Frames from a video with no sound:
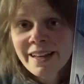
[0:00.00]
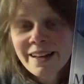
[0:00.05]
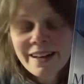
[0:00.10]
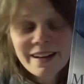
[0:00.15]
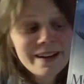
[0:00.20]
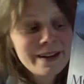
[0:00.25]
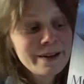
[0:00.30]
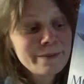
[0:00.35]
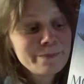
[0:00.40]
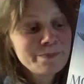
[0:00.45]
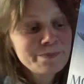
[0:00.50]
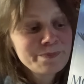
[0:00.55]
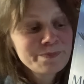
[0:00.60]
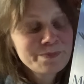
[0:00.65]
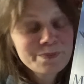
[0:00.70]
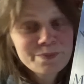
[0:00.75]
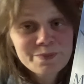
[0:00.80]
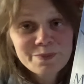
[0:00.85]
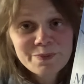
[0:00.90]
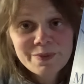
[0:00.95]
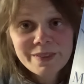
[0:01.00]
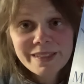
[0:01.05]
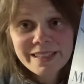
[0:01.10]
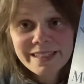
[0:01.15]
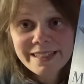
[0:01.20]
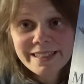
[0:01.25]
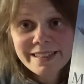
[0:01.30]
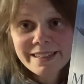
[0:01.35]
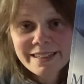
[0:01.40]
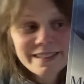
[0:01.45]

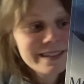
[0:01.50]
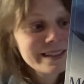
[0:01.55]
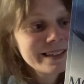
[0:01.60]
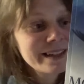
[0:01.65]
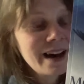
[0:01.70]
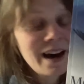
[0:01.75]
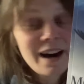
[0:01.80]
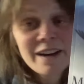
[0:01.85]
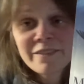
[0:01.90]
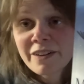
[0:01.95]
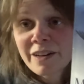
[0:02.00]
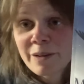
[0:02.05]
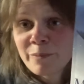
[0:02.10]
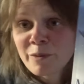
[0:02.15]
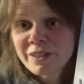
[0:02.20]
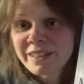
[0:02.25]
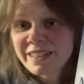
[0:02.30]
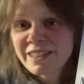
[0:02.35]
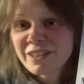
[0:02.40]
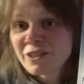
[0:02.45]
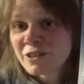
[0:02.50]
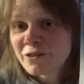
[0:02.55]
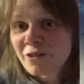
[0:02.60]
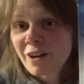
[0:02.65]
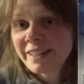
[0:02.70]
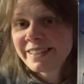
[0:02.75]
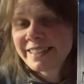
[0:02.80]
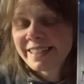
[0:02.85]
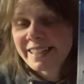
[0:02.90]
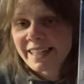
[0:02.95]
I very much enjoyed
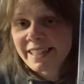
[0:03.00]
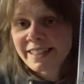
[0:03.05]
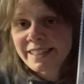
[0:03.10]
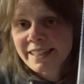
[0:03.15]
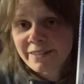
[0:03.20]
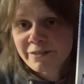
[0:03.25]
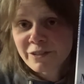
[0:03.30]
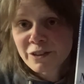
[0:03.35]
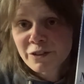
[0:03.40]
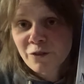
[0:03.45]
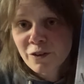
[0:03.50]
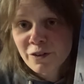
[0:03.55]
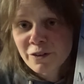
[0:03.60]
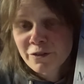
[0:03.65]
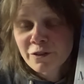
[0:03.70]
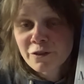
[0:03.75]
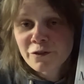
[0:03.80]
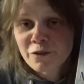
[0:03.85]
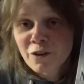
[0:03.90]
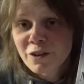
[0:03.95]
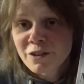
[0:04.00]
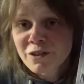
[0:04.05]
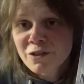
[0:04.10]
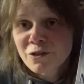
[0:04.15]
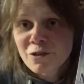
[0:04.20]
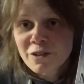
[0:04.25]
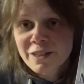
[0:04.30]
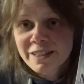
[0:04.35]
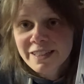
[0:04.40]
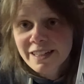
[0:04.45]
writing it. It was one of the first
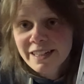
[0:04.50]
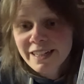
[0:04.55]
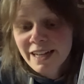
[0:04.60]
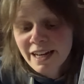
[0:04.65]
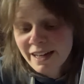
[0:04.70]
stories I